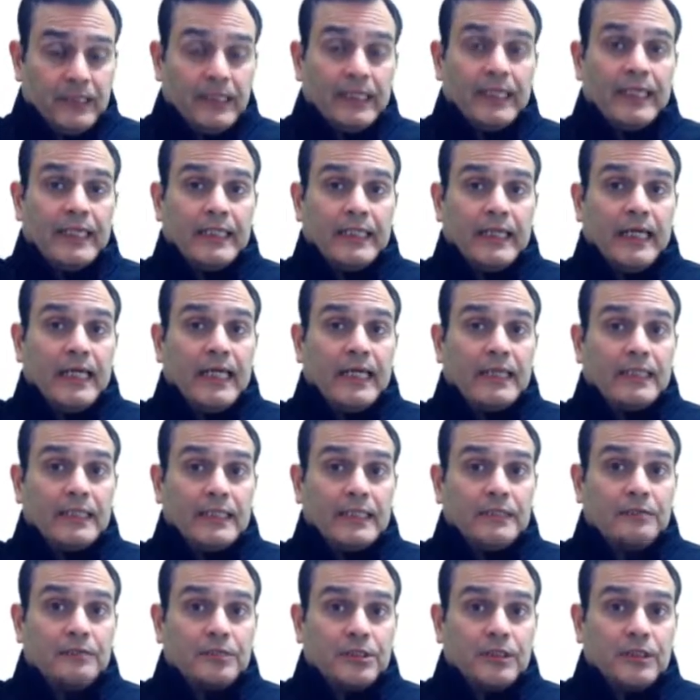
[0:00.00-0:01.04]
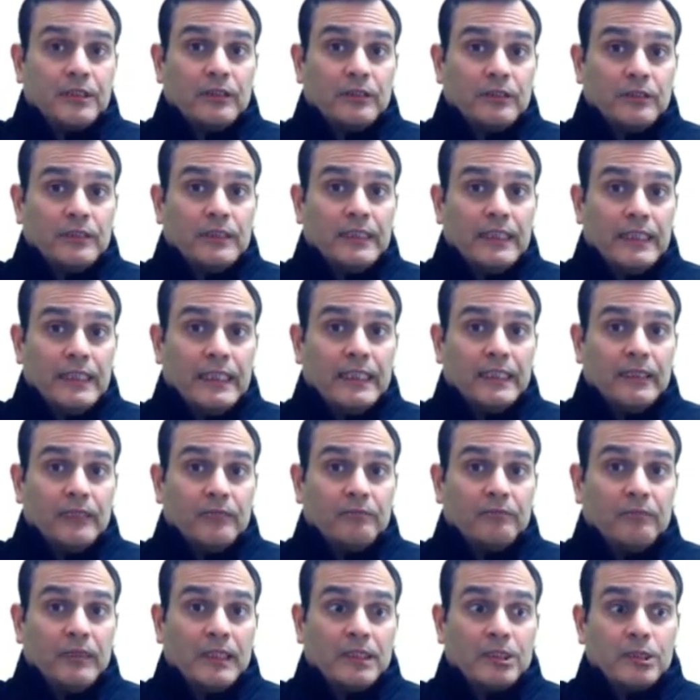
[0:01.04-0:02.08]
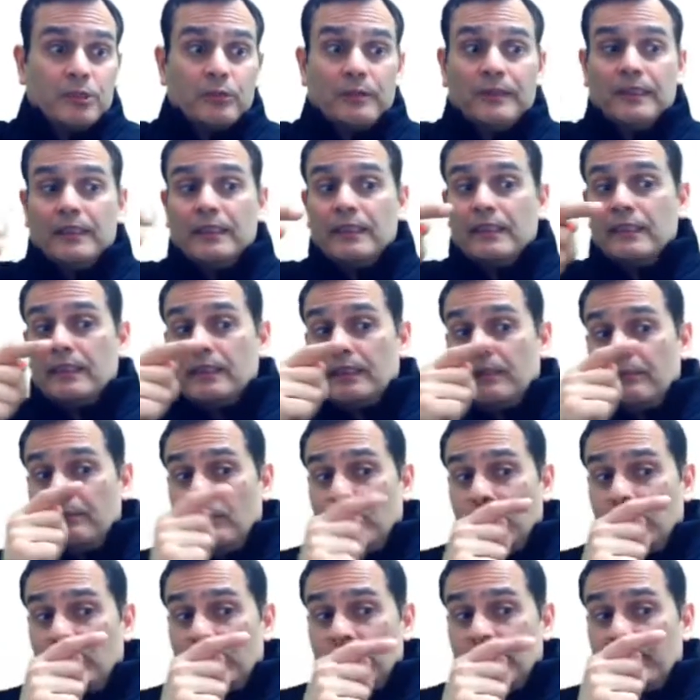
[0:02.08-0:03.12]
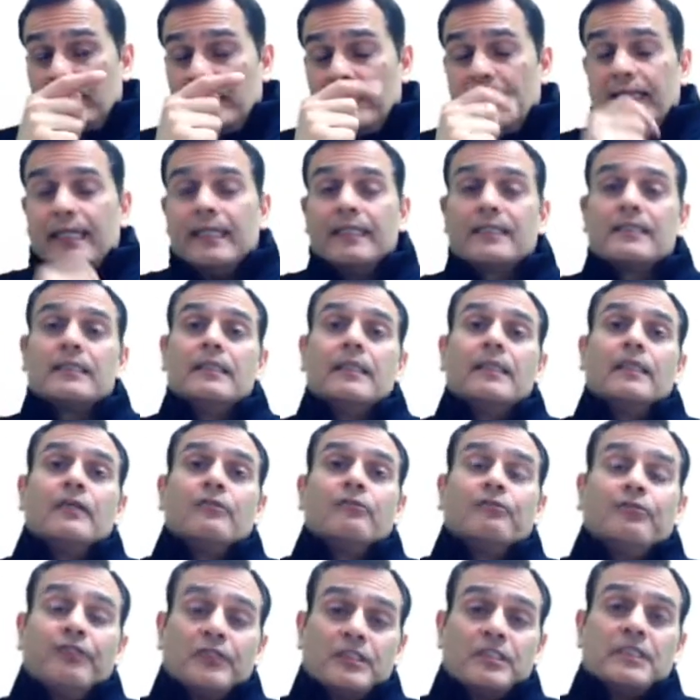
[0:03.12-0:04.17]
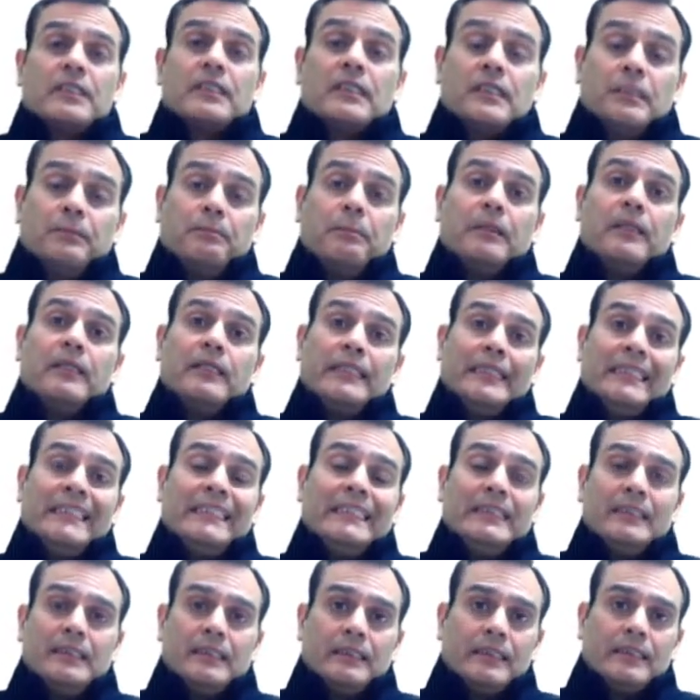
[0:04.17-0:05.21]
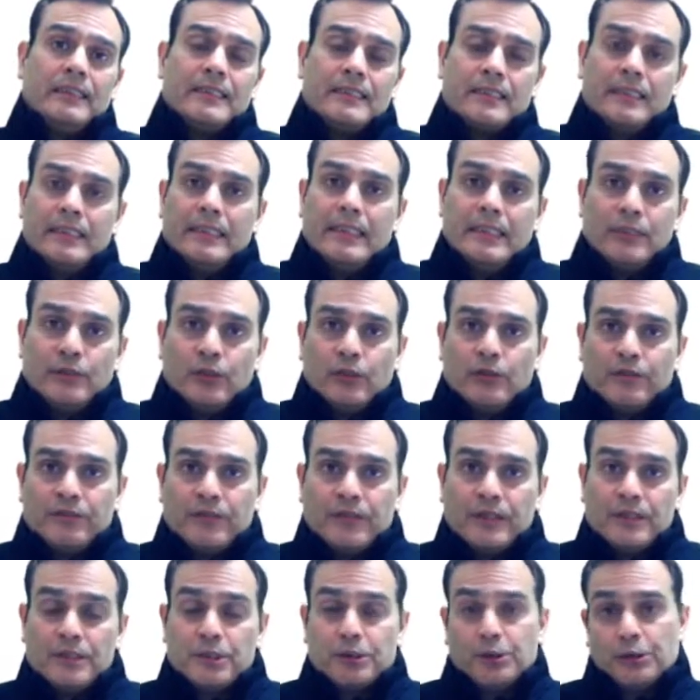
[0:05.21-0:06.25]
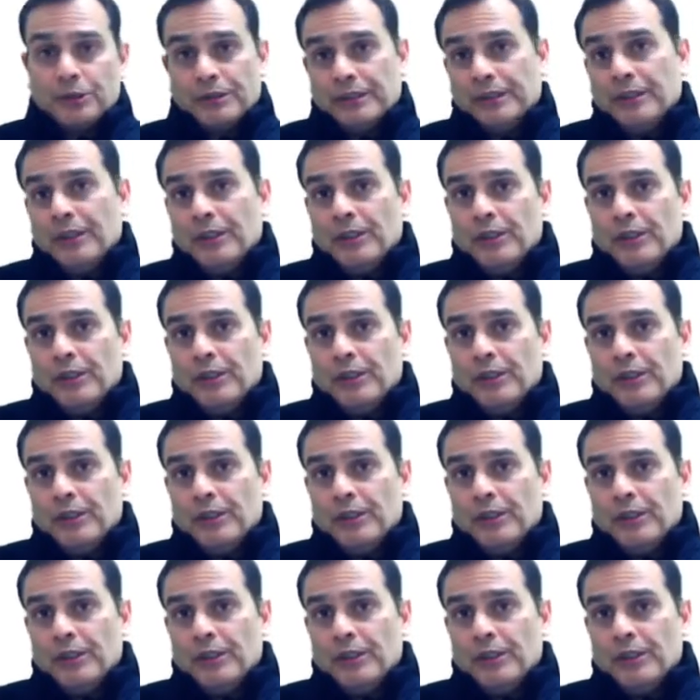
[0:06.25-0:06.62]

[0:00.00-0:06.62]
And I am sitting on the end of March 20 and I'm looking at 1st April 18 as the date of transition.